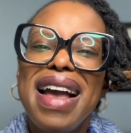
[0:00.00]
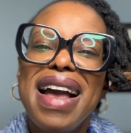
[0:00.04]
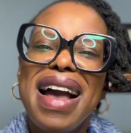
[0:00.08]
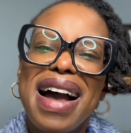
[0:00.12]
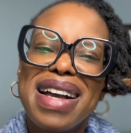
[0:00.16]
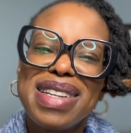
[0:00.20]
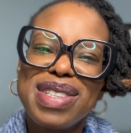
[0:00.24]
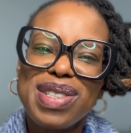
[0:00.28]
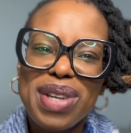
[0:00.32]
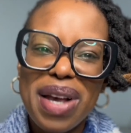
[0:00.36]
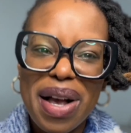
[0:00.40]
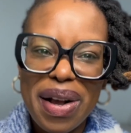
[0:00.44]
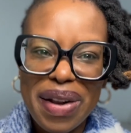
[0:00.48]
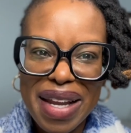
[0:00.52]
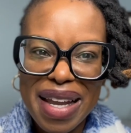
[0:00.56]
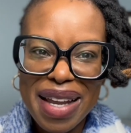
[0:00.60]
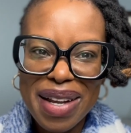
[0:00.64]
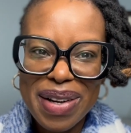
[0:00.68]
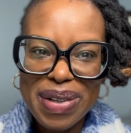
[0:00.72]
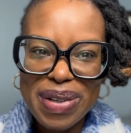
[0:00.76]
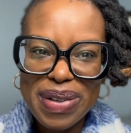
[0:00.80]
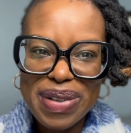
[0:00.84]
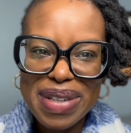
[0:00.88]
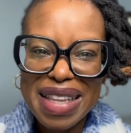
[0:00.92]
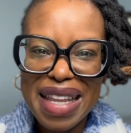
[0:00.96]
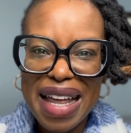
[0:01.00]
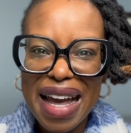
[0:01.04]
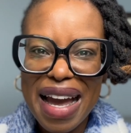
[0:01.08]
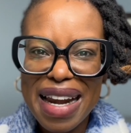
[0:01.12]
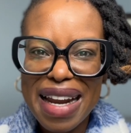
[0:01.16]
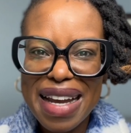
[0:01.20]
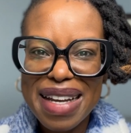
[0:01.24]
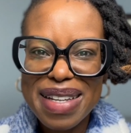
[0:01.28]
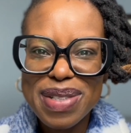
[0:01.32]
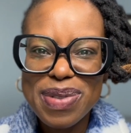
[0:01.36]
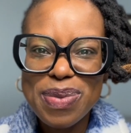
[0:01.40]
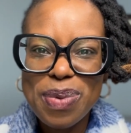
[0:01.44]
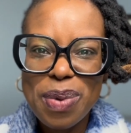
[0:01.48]
and so I'll include that
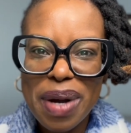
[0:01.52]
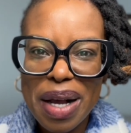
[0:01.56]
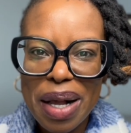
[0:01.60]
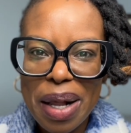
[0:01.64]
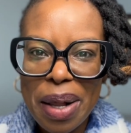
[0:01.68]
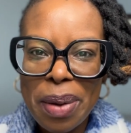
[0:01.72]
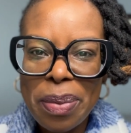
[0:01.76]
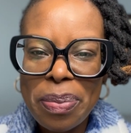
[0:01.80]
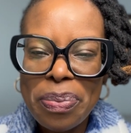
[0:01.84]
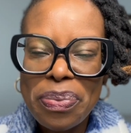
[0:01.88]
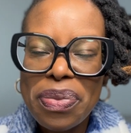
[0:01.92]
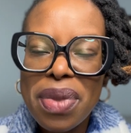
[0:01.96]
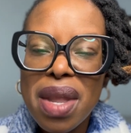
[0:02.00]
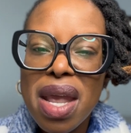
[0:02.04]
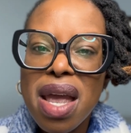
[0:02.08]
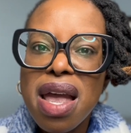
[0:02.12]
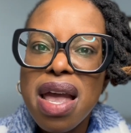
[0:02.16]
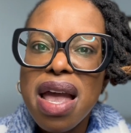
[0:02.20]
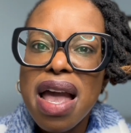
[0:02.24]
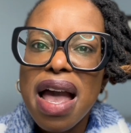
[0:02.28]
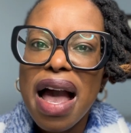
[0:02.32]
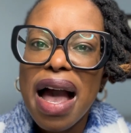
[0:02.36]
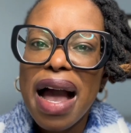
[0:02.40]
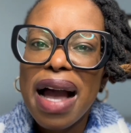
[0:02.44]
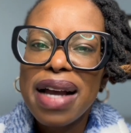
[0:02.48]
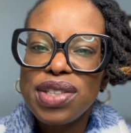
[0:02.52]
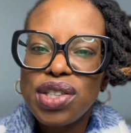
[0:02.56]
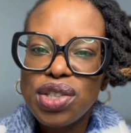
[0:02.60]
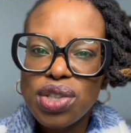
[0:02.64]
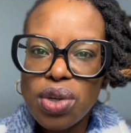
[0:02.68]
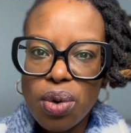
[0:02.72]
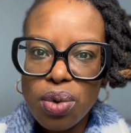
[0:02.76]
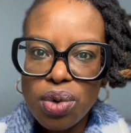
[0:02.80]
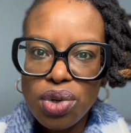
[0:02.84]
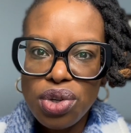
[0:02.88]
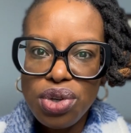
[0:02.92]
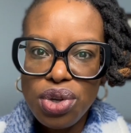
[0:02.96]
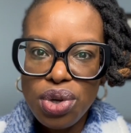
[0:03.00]
as well. And
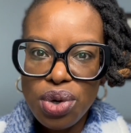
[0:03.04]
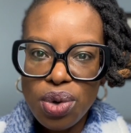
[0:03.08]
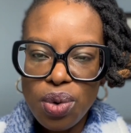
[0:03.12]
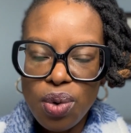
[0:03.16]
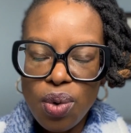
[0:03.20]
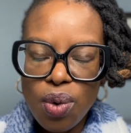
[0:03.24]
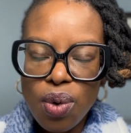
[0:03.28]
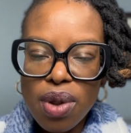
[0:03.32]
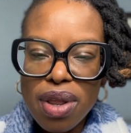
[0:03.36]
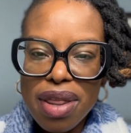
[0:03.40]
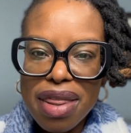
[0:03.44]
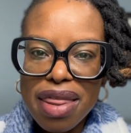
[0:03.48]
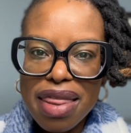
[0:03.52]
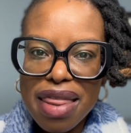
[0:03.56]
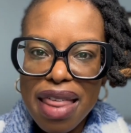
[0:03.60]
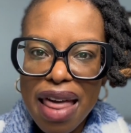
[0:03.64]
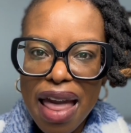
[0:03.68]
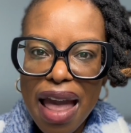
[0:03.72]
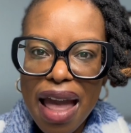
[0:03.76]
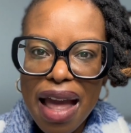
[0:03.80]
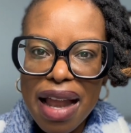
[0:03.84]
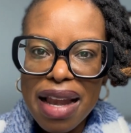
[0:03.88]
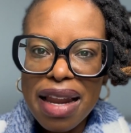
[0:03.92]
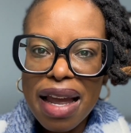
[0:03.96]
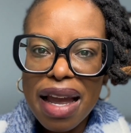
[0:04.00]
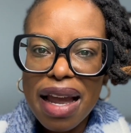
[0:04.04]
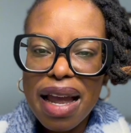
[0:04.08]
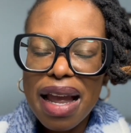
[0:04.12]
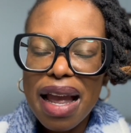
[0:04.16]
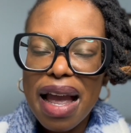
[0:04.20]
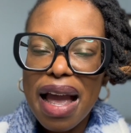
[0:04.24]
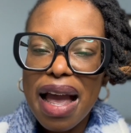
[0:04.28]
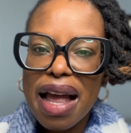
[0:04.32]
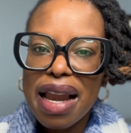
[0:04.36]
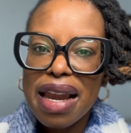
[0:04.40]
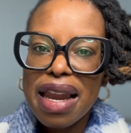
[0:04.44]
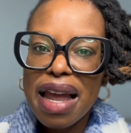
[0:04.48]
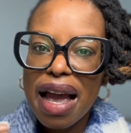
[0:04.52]
so you then
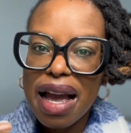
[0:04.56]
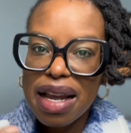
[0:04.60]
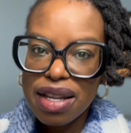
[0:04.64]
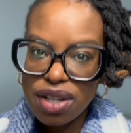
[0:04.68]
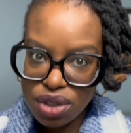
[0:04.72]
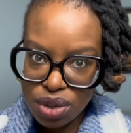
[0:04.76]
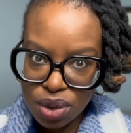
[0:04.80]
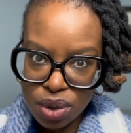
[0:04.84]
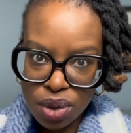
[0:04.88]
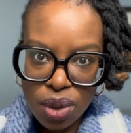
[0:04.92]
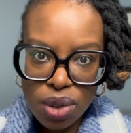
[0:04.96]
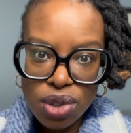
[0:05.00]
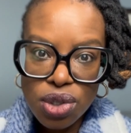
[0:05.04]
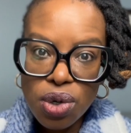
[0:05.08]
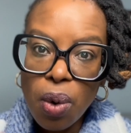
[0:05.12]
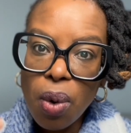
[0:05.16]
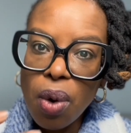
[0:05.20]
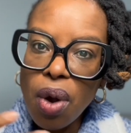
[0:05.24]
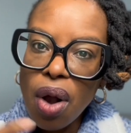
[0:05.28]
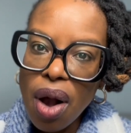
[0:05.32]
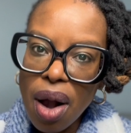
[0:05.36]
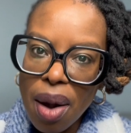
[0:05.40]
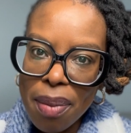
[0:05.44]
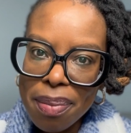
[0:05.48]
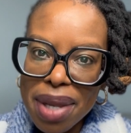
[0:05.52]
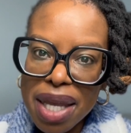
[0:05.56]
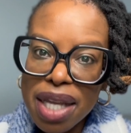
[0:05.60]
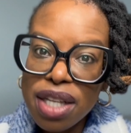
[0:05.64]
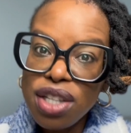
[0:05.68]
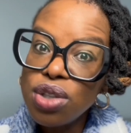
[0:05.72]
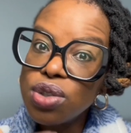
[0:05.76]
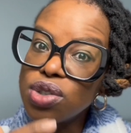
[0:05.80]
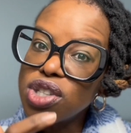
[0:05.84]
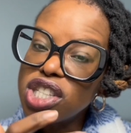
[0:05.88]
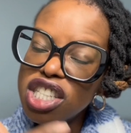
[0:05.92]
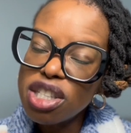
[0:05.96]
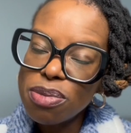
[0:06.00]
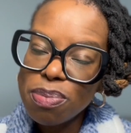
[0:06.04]
can, you'll come in,
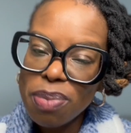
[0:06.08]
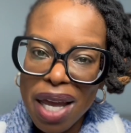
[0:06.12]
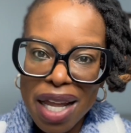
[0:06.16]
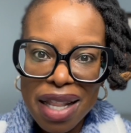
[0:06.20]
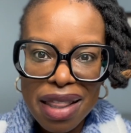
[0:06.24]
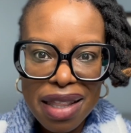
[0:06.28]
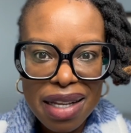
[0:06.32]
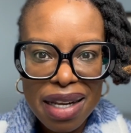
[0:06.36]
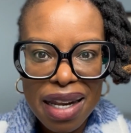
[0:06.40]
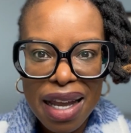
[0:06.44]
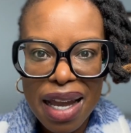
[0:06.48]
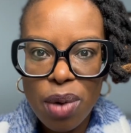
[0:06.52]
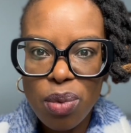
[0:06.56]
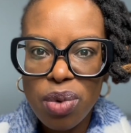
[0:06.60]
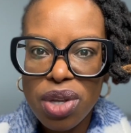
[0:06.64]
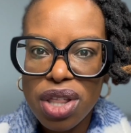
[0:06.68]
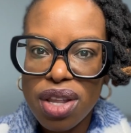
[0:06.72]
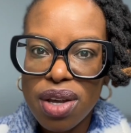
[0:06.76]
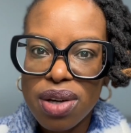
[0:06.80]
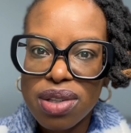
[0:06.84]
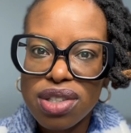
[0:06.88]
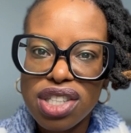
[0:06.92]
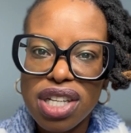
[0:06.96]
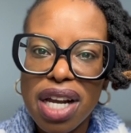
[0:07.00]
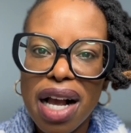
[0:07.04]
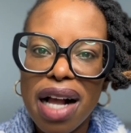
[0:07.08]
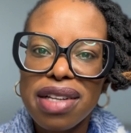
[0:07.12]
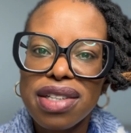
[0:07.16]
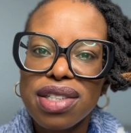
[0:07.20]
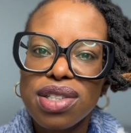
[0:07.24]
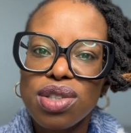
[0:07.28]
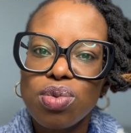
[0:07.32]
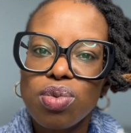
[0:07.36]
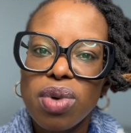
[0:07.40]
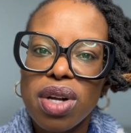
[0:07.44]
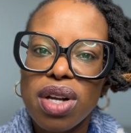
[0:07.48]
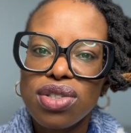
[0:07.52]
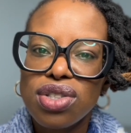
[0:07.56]
you'll spend the night with your child
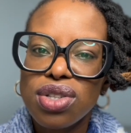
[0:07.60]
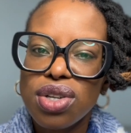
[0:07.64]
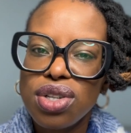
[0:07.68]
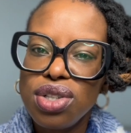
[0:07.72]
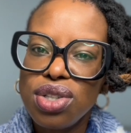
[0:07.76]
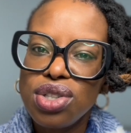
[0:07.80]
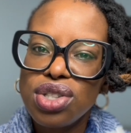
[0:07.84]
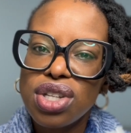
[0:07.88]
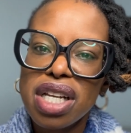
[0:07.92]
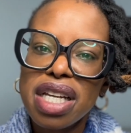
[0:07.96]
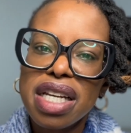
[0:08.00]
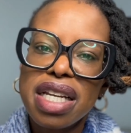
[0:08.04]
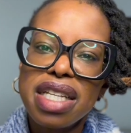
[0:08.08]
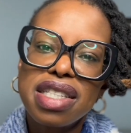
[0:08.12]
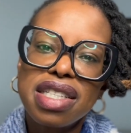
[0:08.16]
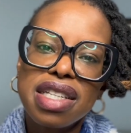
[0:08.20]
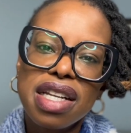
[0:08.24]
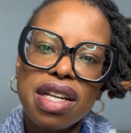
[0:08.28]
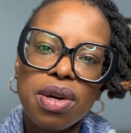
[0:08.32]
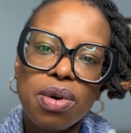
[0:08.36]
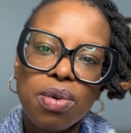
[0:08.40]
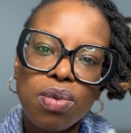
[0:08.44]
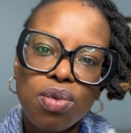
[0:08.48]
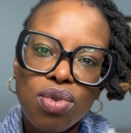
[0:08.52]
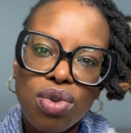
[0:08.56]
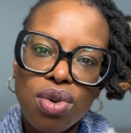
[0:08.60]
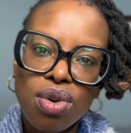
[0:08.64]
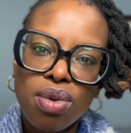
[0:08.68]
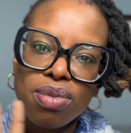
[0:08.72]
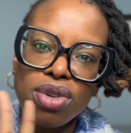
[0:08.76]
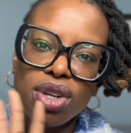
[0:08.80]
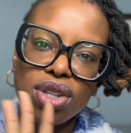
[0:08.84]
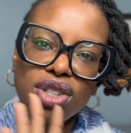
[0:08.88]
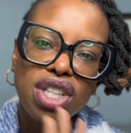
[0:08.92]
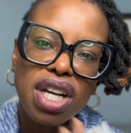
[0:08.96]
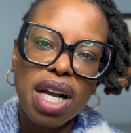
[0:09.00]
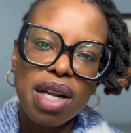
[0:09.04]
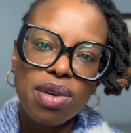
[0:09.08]
as well. So usually it's in a room,
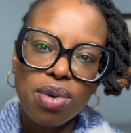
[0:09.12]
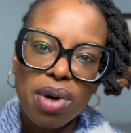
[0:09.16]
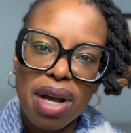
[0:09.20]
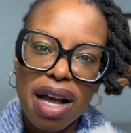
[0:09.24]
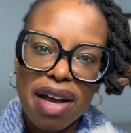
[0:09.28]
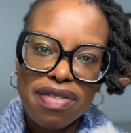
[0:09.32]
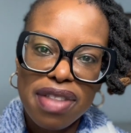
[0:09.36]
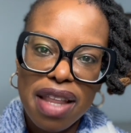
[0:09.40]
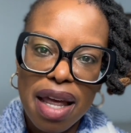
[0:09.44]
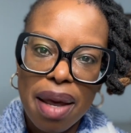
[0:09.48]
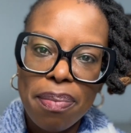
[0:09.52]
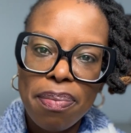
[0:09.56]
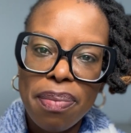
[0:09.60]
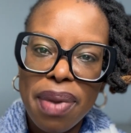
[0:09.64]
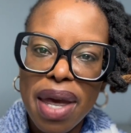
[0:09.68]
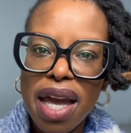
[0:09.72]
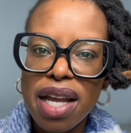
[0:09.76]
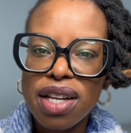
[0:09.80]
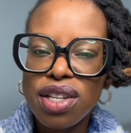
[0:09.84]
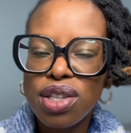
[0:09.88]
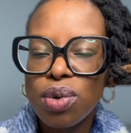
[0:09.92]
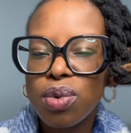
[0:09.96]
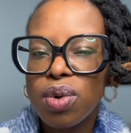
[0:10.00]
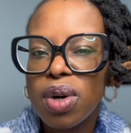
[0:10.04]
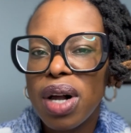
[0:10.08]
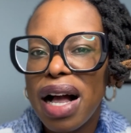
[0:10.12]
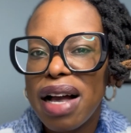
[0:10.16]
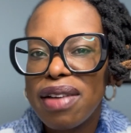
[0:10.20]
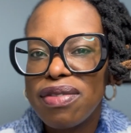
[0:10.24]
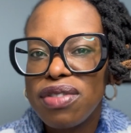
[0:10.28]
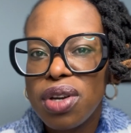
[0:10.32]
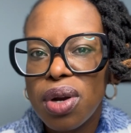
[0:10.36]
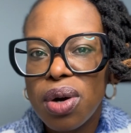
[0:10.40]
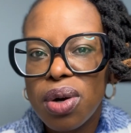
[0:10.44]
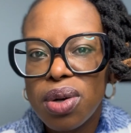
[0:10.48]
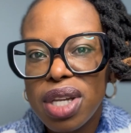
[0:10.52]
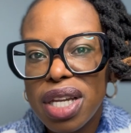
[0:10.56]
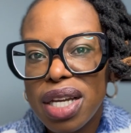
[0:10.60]
your child will have their bed, you will have
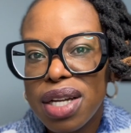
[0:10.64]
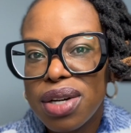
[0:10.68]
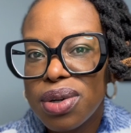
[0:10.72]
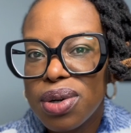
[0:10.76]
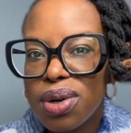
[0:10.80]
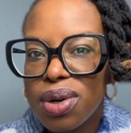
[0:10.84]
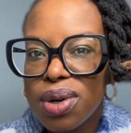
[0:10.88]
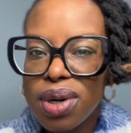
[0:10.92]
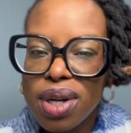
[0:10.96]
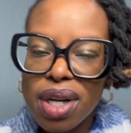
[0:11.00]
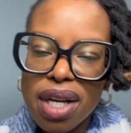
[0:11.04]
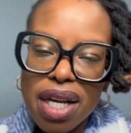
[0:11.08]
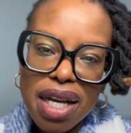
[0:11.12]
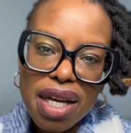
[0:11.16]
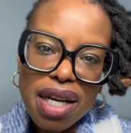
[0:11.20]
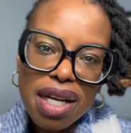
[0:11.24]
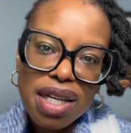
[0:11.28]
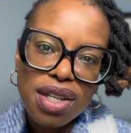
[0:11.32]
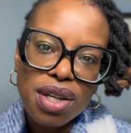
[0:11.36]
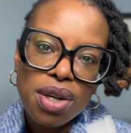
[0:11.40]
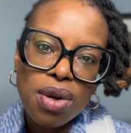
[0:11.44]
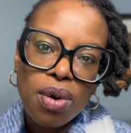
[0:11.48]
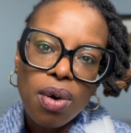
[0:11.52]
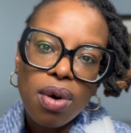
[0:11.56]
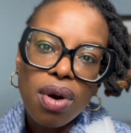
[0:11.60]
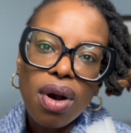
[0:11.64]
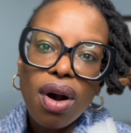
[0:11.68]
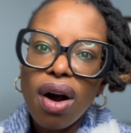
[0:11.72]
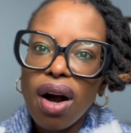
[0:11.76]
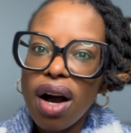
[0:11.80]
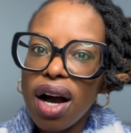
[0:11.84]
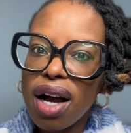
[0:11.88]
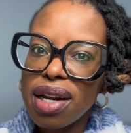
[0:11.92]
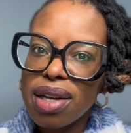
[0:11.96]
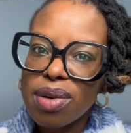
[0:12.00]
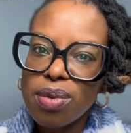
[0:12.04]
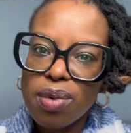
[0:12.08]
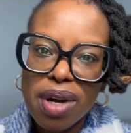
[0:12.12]
your little,
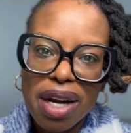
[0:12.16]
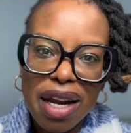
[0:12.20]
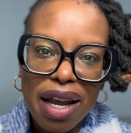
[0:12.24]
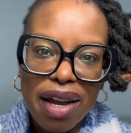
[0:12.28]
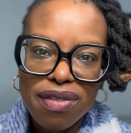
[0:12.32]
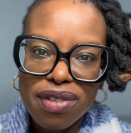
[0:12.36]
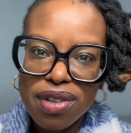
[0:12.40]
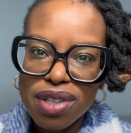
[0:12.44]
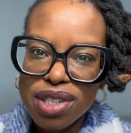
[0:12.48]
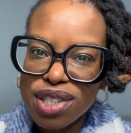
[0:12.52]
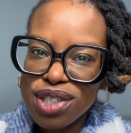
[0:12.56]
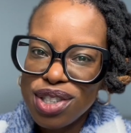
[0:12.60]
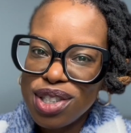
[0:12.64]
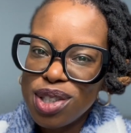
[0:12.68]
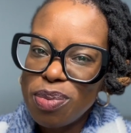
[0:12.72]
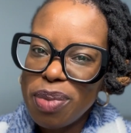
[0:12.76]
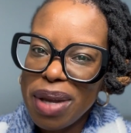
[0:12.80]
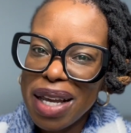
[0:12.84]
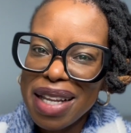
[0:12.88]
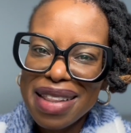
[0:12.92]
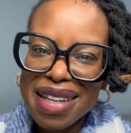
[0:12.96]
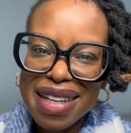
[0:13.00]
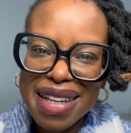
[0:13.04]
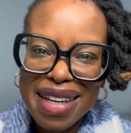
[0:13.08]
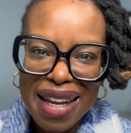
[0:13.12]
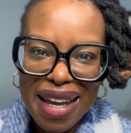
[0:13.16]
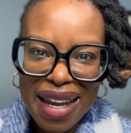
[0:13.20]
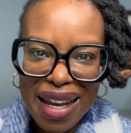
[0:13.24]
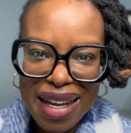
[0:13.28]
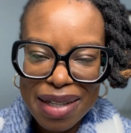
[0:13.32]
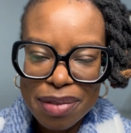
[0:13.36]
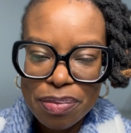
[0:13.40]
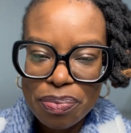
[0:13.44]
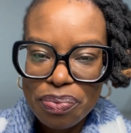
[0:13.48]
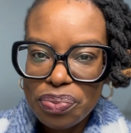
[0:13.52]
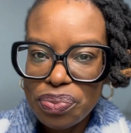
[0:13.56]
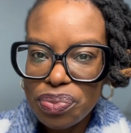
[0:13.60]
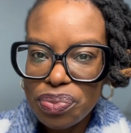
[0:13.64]
cot, whatever, to spend the night.